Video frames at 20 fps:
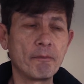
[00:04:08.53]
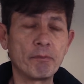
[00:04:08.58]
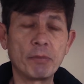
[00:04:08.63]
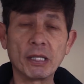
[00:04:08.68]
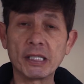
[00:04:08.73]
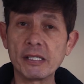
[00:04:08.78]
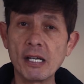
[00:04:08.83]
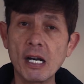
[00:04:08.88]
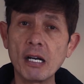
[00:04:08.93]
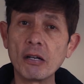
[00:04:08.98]

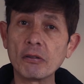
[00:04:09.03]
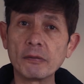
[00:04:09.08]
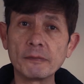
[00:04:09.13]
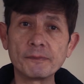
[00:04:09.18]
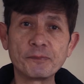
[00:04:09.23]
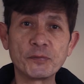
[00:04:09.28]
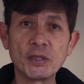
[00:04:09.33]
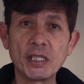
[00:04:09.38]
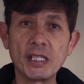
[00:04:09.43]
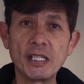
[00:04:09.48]
But now
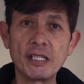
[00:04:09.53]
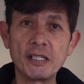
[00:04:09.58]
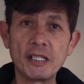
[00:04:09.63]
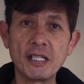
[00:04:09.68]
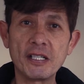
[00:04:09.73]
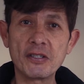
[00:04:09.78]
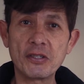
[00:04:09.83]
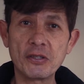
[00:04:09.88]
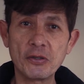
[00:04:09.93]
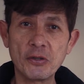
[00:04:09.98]

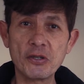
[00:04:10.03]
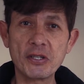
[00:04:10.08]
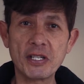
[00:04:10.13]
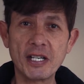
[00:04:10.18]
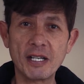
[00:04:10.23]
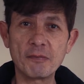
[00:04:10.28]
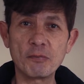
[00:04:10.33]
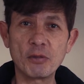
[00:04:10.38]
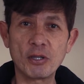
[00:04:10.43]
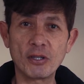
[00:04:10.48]
the studio
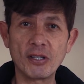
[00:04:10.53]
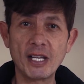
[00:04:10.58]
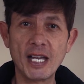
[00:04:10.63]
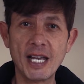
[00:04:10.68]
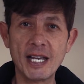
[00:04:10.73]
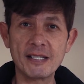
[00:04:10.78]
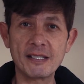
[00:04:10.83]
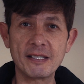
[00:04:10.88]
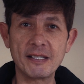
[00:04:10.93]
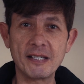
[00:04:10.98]
scale model
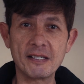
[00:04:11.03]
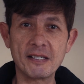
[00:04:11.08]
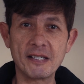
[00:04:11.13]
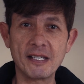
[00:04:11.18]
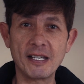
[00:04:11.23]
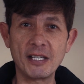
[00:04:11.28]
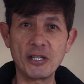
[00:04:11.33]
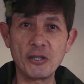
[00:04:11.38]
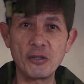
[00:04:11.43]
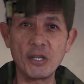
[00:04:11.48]
has this
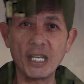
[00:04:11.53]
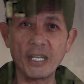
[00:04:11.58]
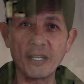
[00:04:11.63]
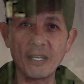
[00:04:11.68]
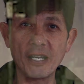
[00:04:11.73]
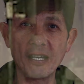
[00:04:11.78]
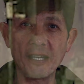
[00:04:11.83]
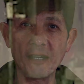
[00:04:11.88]
unique